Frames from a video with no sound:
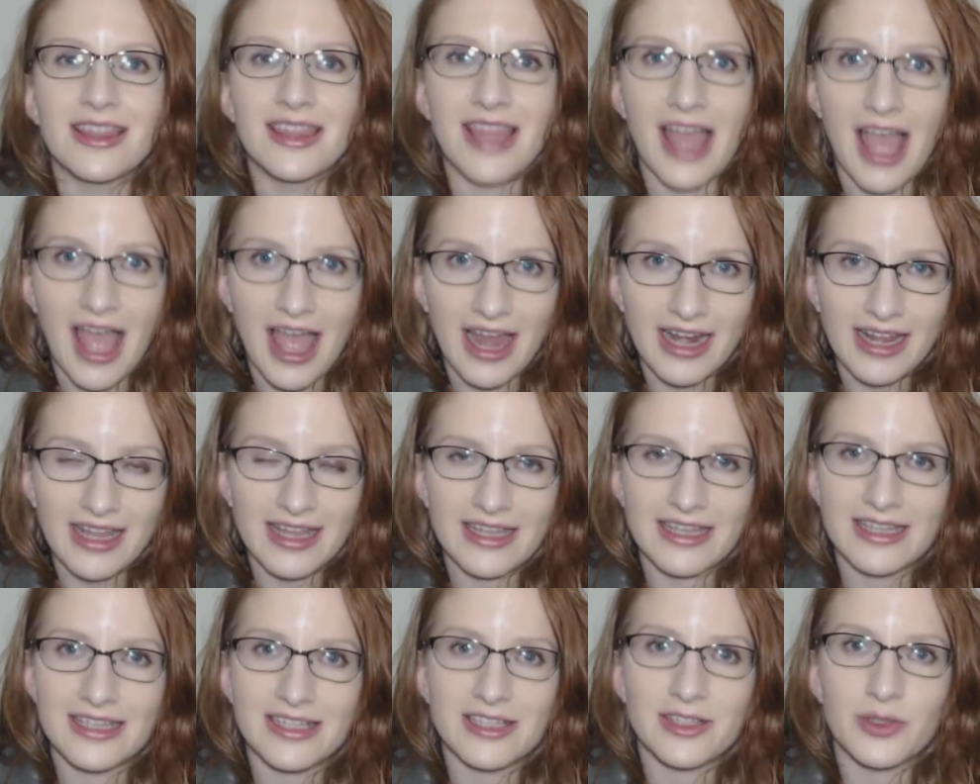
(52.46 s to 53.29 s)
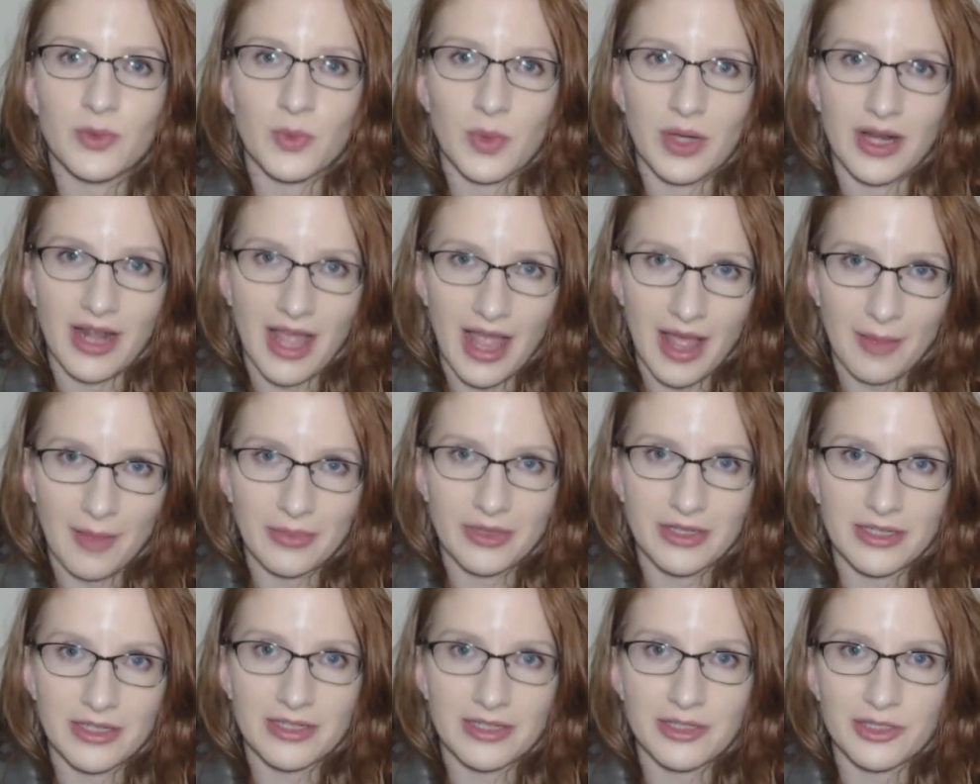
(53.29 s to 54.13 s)
that is what
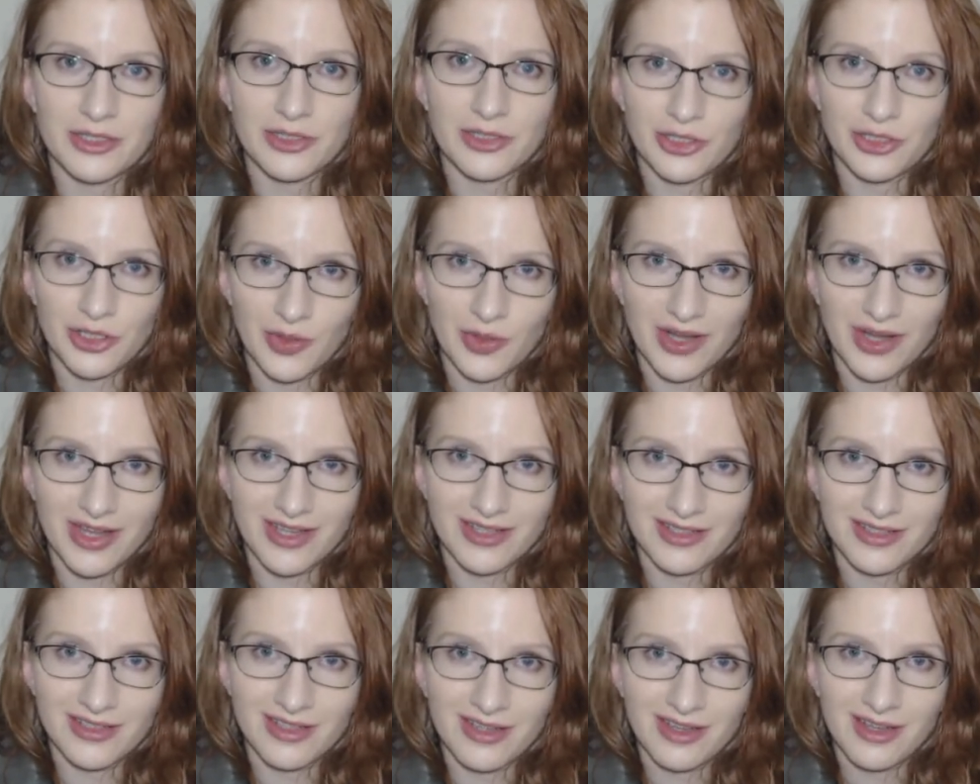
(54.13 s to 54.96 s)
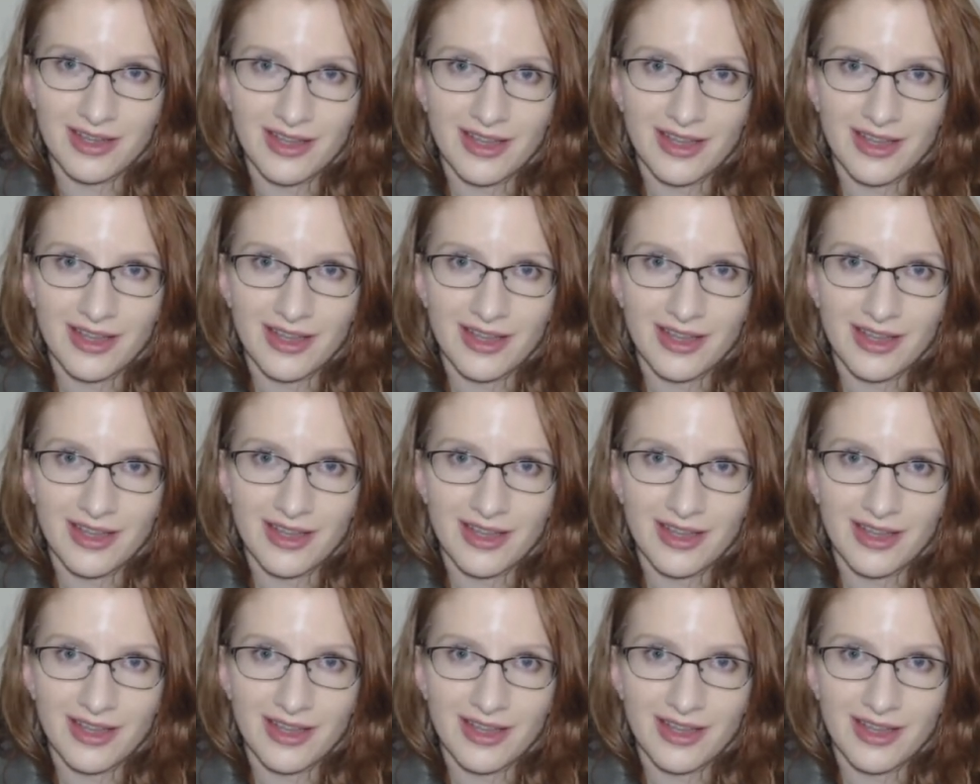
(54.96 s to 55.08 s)
happened to it.